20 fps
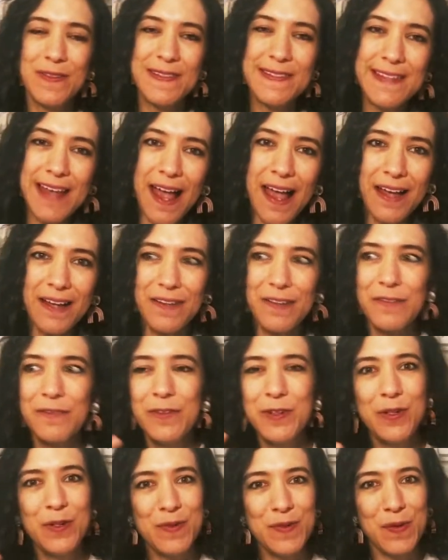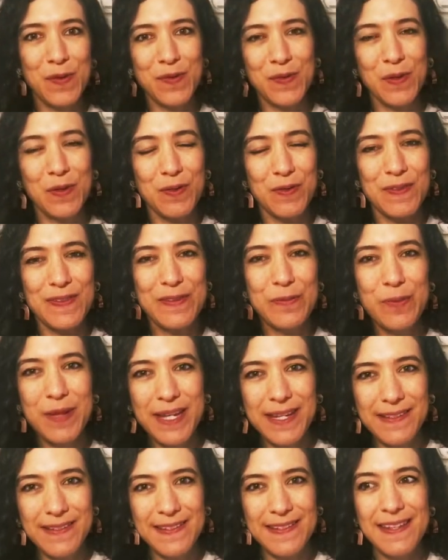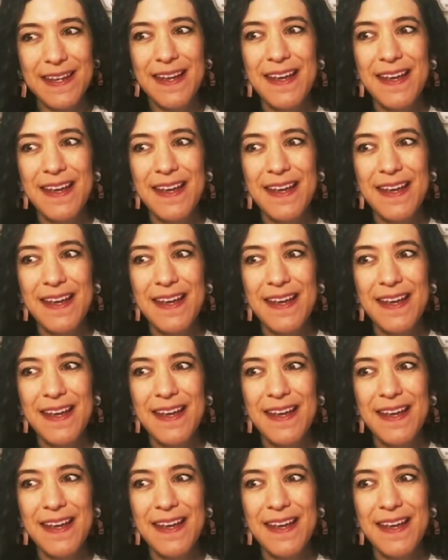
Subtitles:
snack foods or certain sweets,